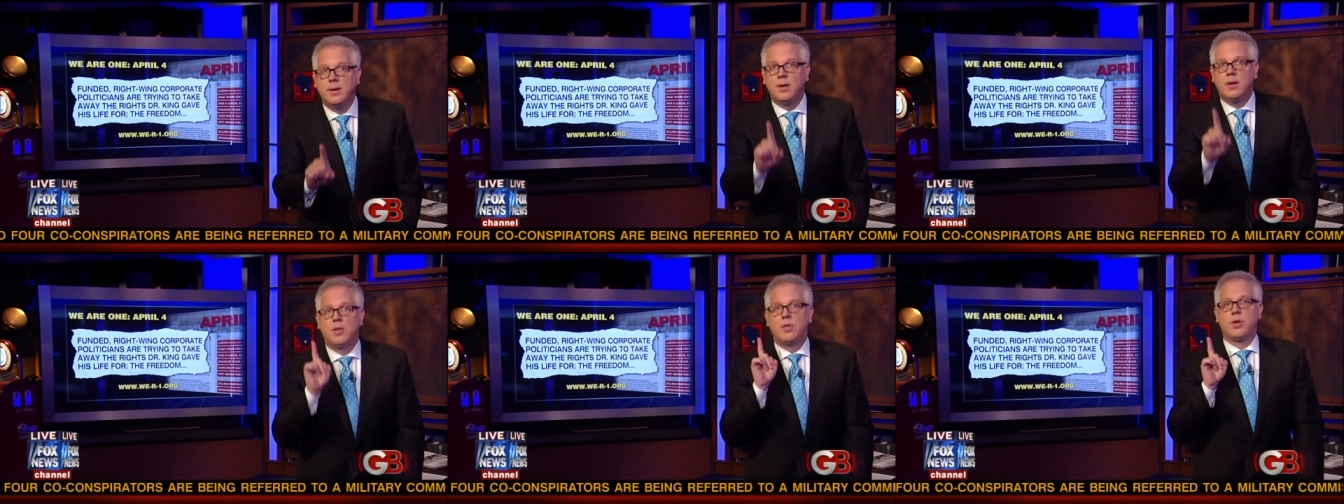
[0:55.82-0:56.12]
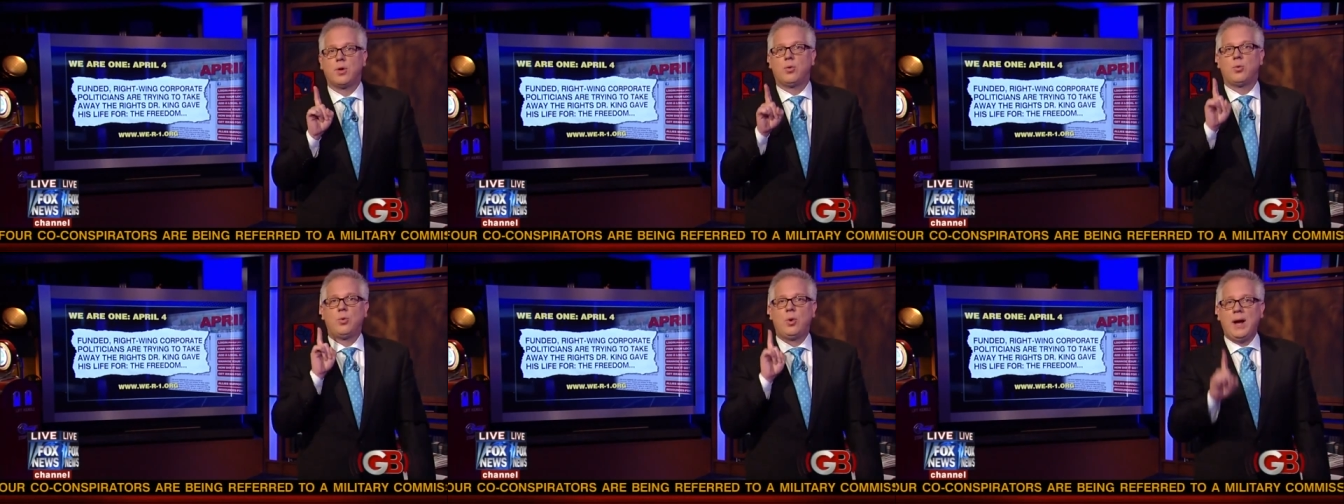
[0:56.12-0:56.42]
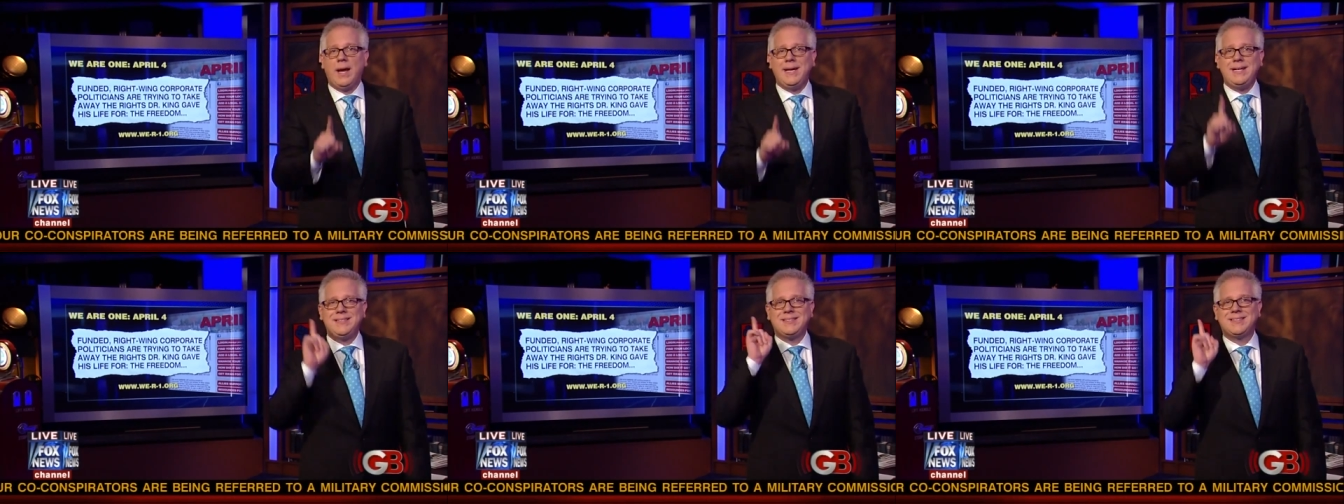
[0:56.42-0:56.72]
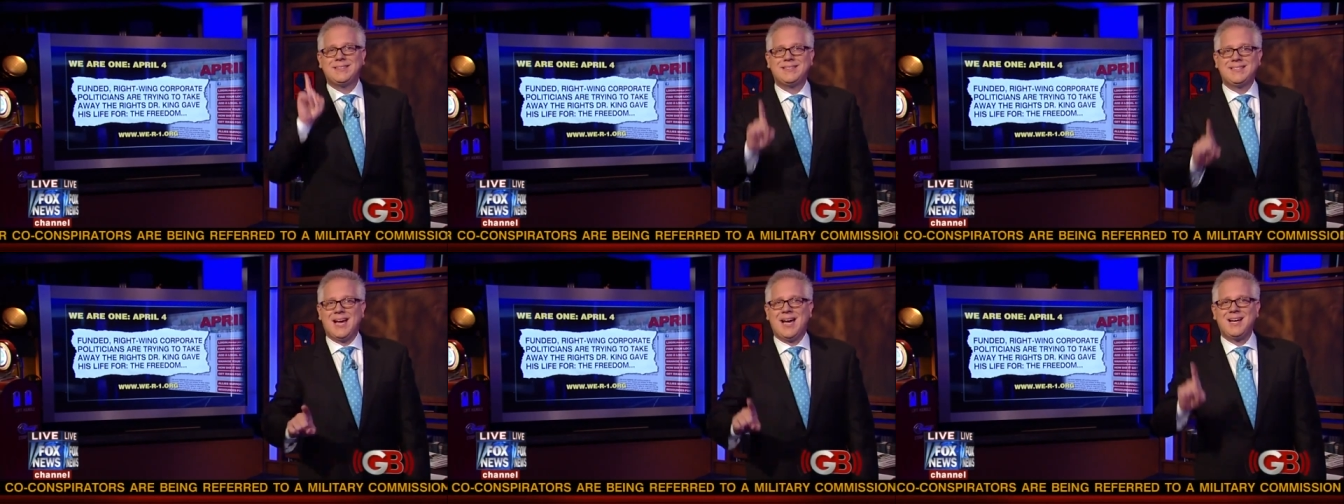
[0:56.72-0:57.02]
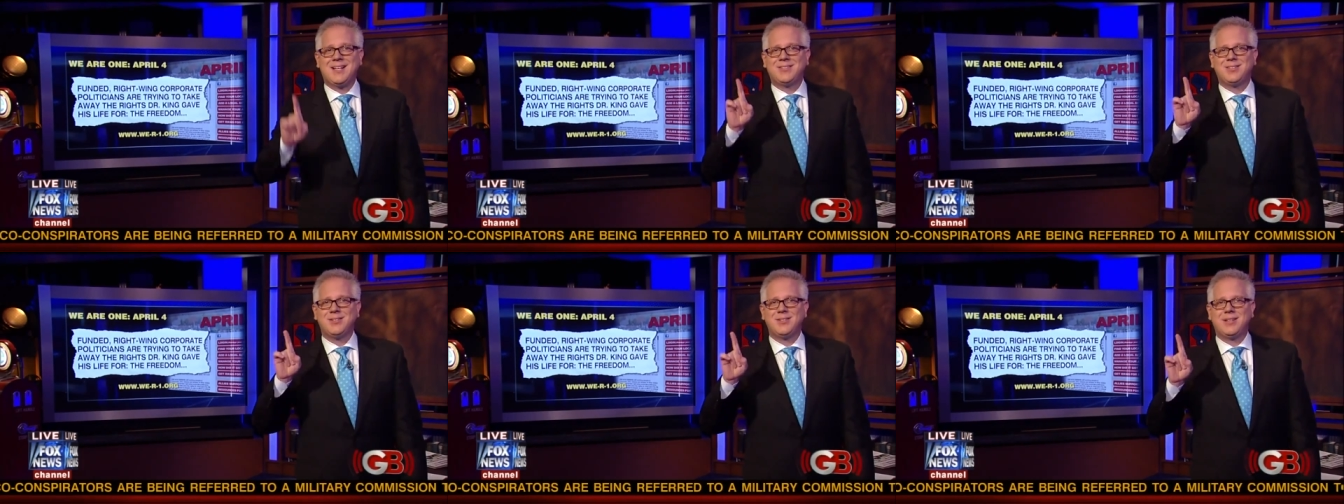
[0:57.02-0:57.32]
the rights
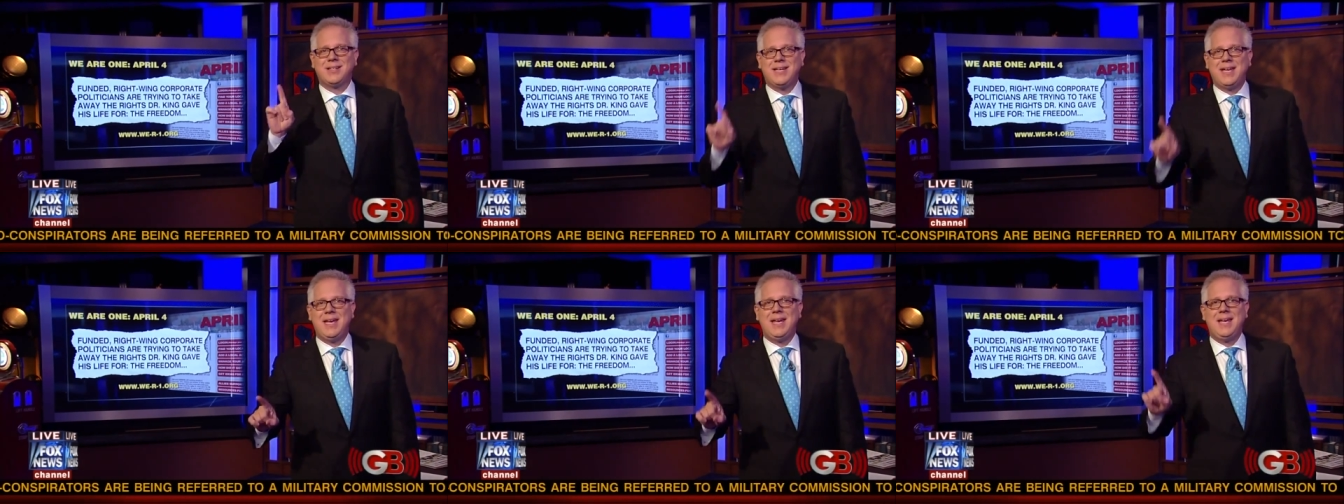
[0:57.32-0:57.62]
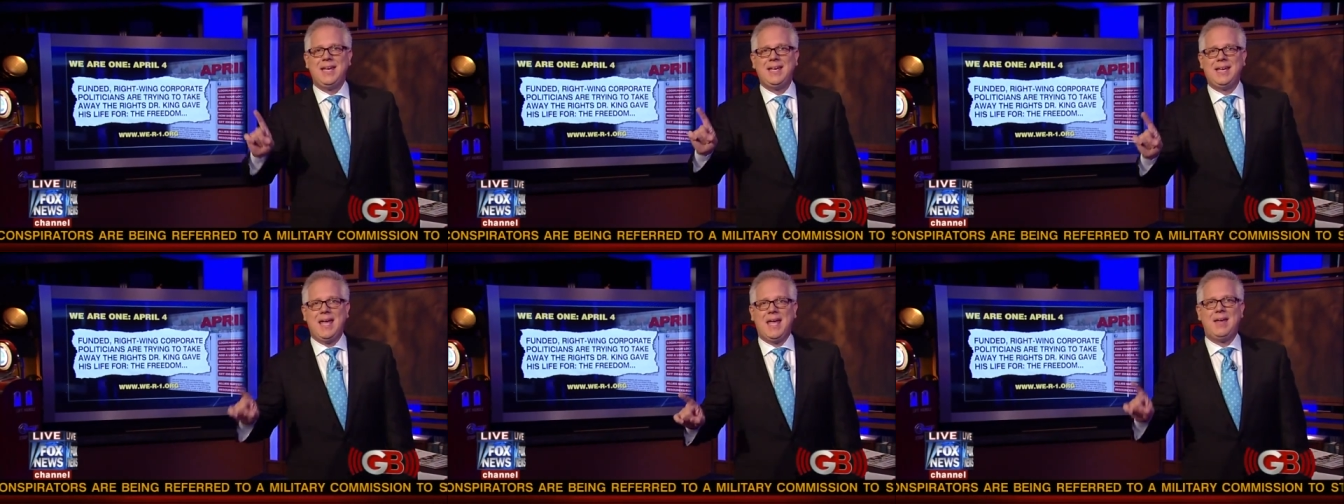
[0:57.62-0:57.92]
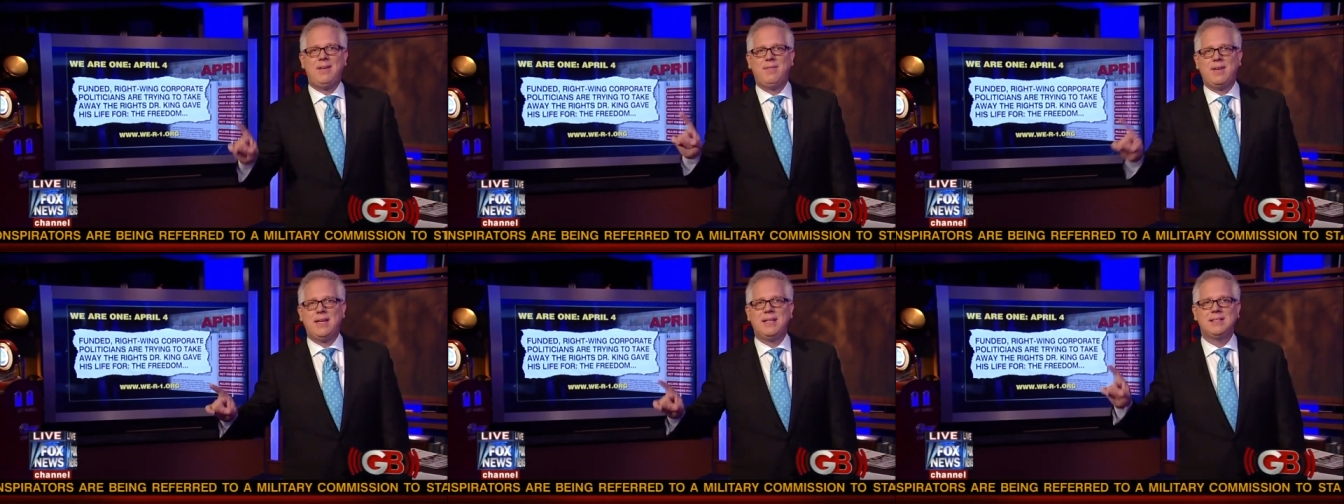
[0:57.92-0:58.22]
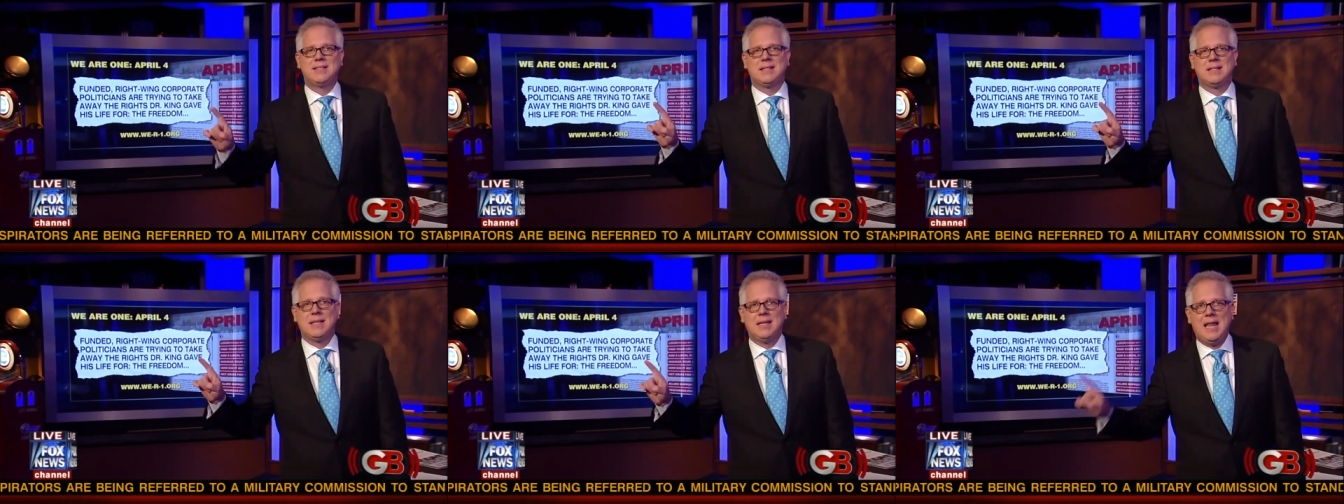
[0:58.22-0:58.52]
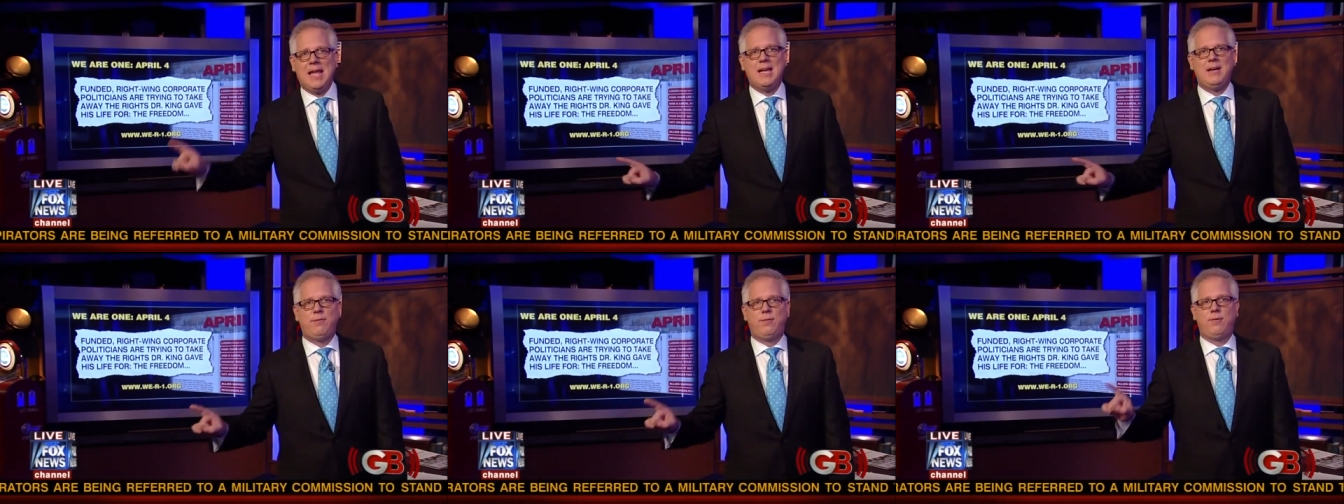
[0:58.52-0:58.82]
Dr. King gave his
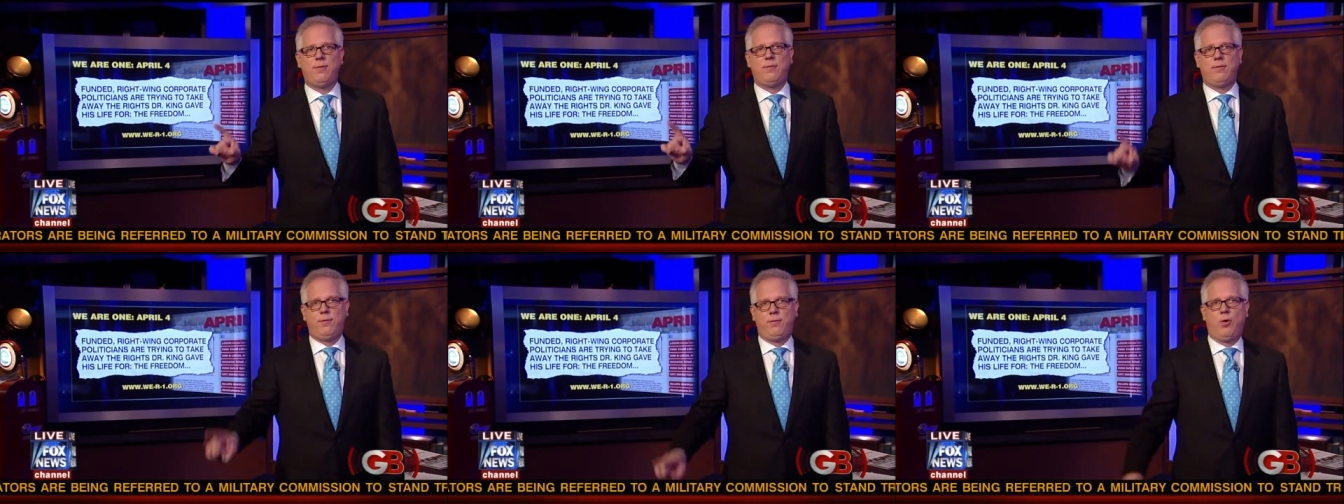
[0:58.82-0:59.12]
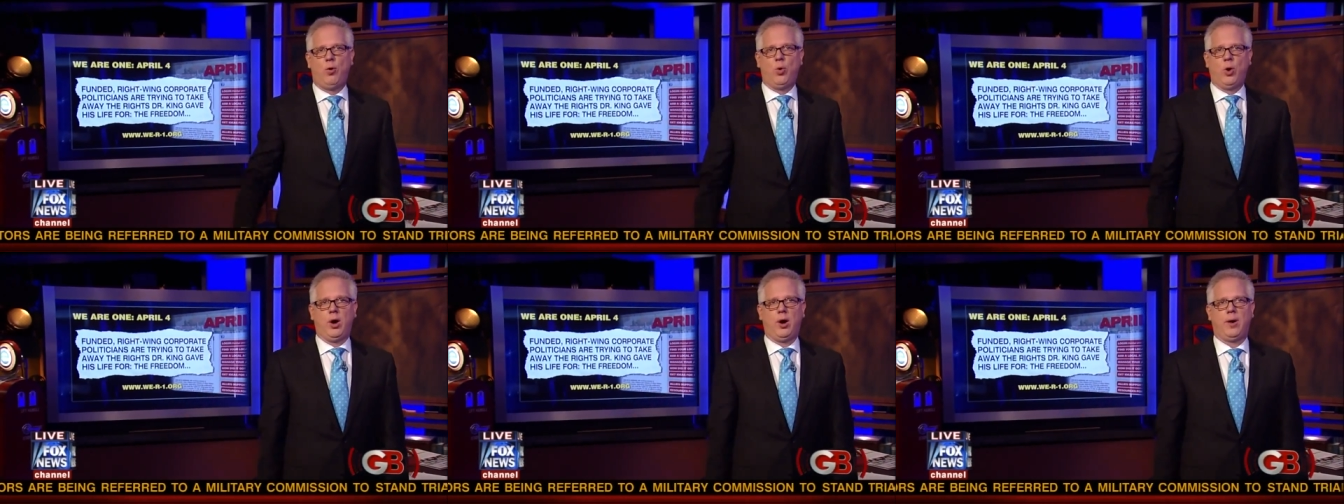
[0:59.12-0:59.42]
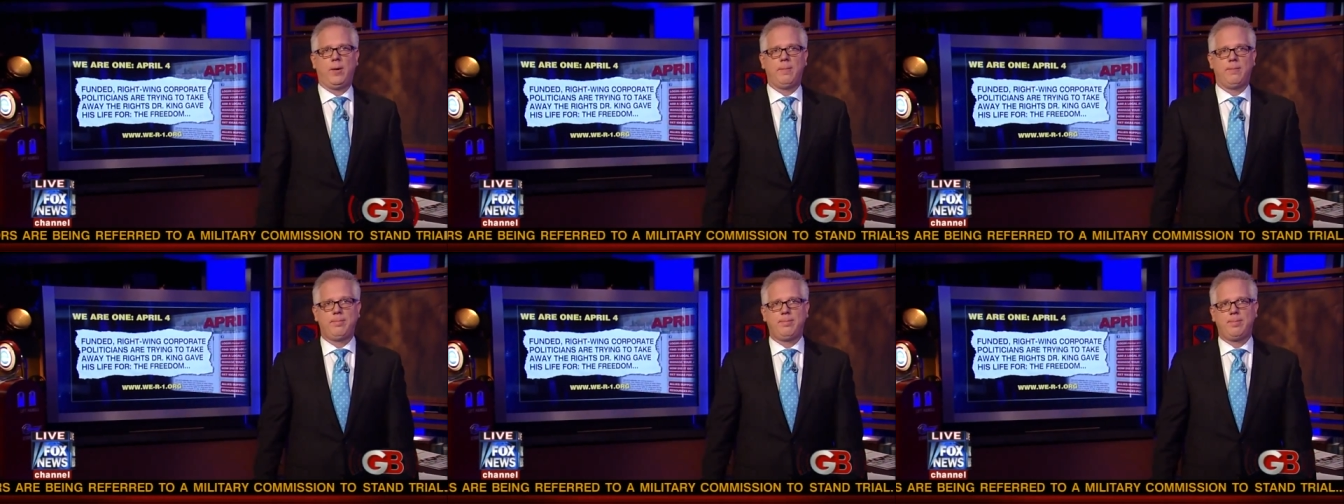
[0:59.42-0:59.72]
life for.